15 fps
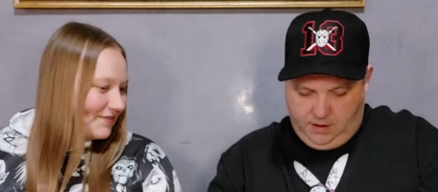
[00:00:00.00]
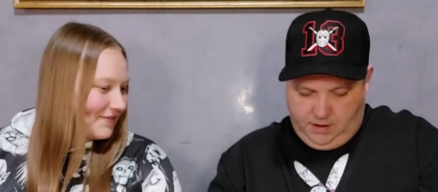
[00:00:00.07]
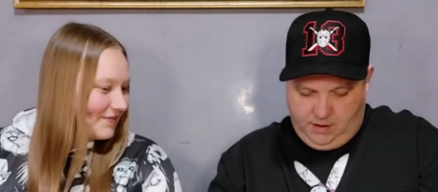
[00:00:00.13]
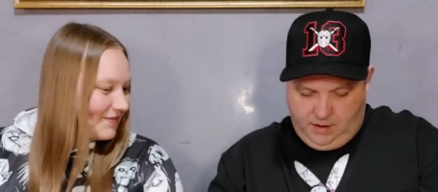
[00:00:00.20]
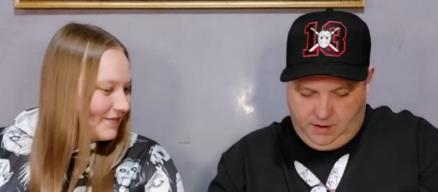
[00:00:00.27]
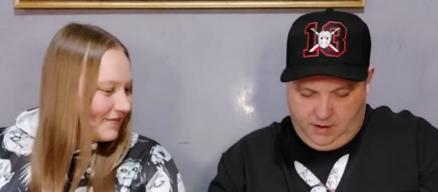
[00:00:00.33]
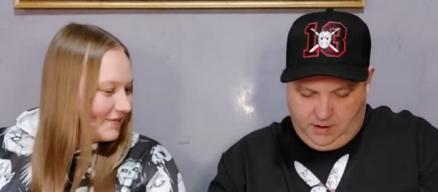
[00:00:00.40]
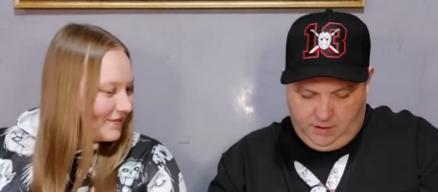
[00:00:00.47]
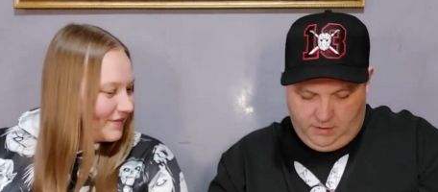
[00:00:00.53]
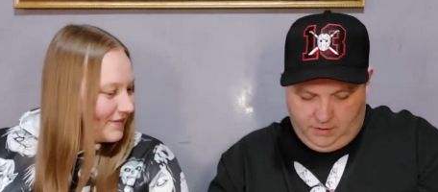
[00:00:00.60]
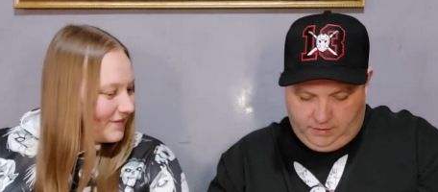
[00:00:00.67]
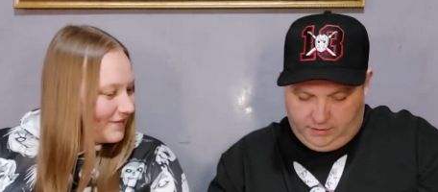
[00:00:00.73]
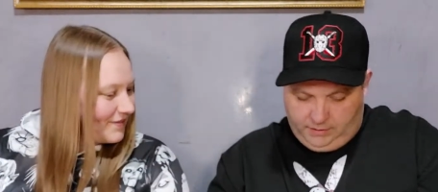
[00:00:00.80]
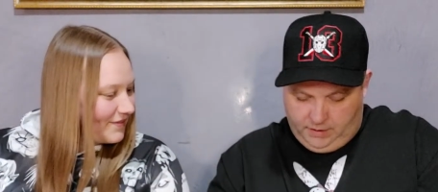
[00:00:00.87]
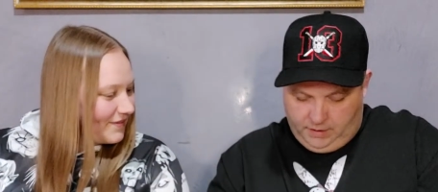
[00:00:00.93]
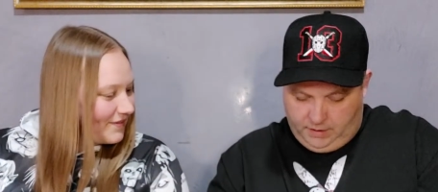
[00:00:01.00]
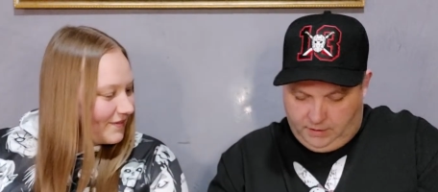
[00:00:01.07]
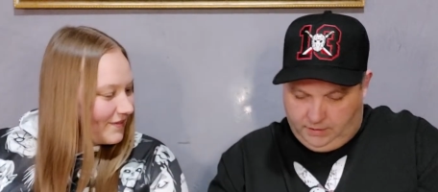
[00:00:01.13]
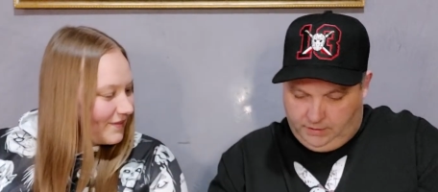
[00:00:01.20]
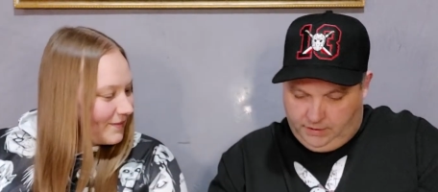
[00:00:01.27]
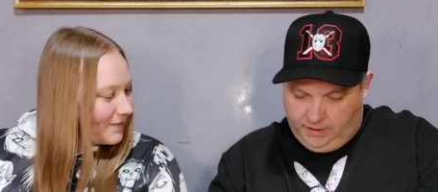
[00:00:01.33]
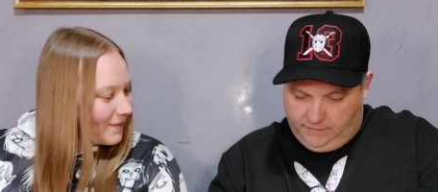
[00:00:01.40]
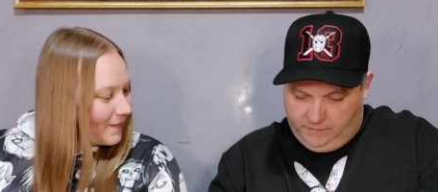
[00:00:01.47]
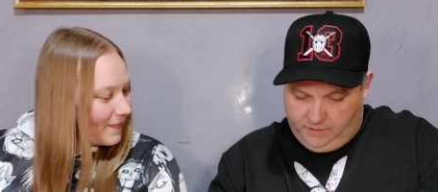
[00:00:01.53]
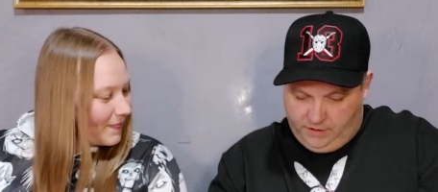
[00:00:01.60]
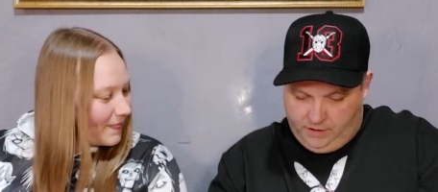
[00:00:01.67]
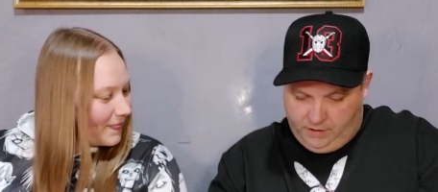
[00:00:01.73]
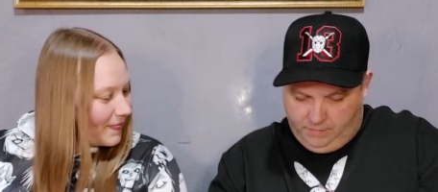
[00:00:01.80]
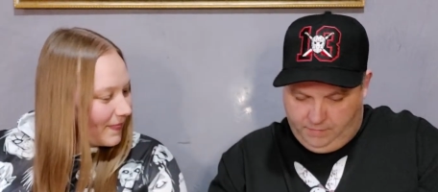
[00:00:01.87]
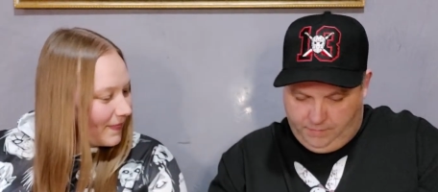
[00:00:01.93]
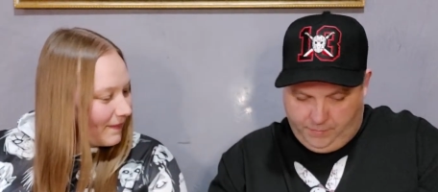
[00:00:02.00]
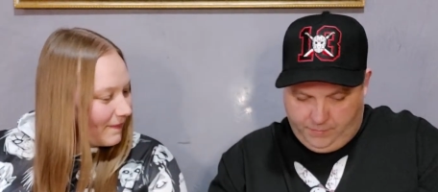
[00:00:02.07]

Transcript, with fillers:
Speaker 1: And it looks like Level Up.